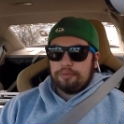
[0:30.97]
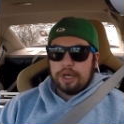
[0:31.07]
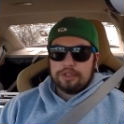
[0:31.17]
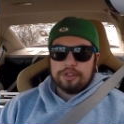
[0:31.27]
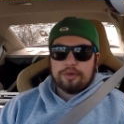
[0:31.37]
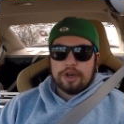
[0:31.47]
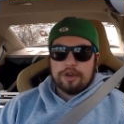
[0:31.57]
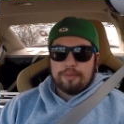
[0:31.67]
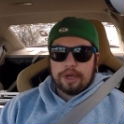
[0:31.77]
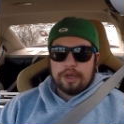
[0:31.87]
posi
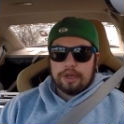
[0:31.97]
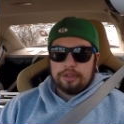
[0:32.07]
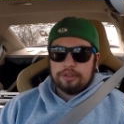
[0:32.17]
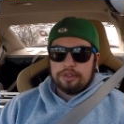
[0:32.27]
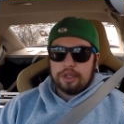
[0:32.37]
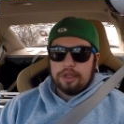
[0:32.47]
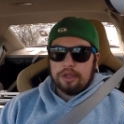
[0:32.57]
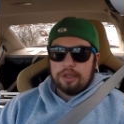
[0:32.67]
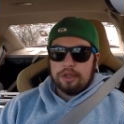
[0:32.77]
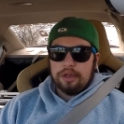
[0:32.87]
quiet pads,
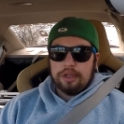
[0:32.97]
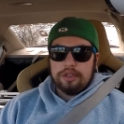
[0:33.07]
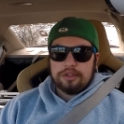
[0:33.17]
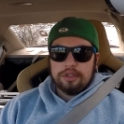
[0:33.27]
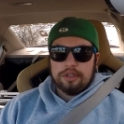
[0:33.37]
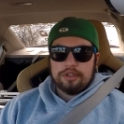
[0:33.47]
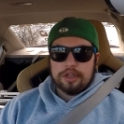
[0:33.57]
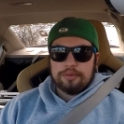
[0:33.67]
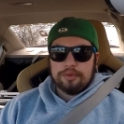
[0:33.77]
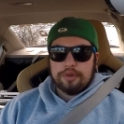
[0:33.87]
and AT
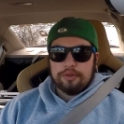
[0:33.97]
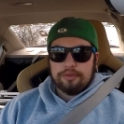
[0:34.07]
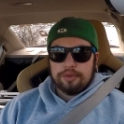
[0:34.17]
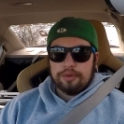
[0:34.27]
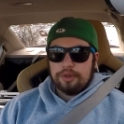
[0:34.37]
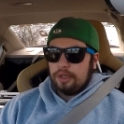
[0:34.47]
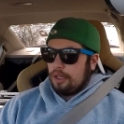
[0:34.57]
Type 200 fluid.